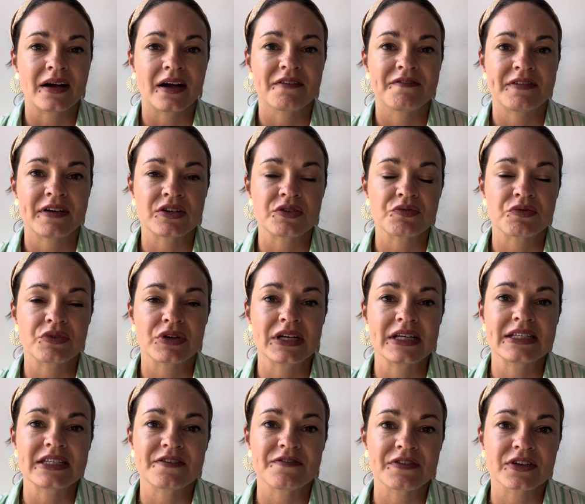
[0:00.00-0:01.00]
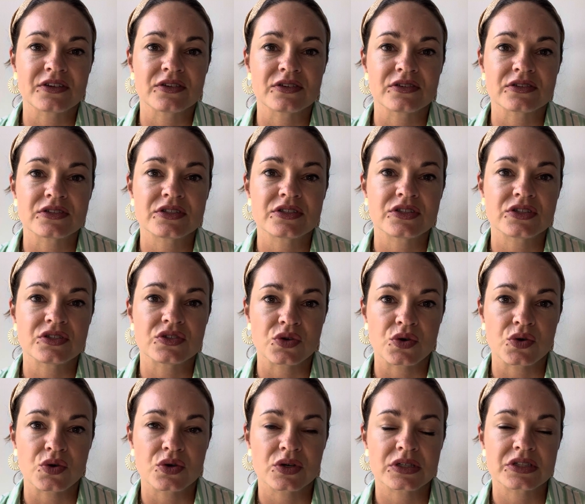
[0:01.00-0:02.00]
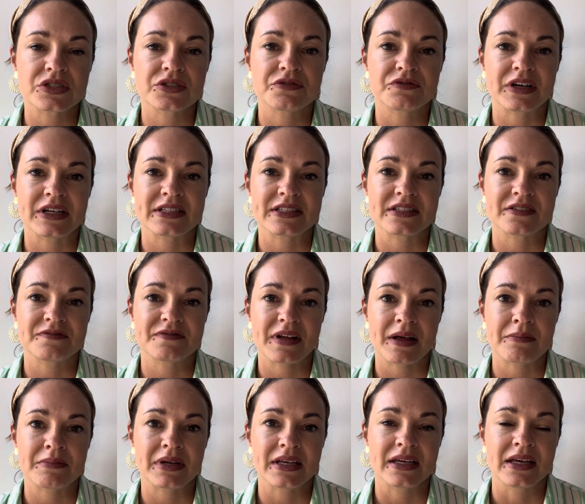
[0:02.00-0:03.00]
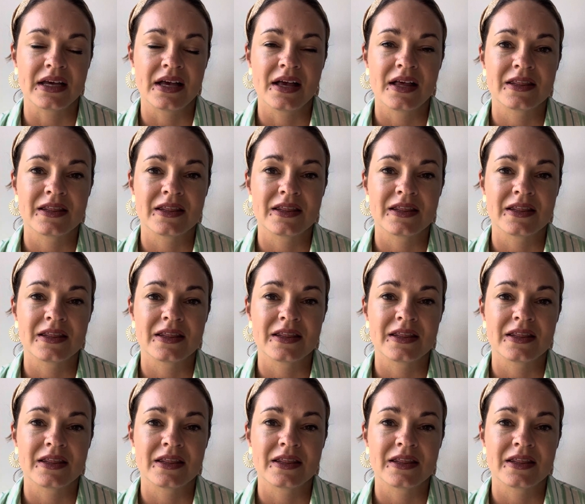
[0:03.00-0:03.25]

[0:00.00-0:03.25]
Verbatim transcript: I found it really difficult to talk to friends and family,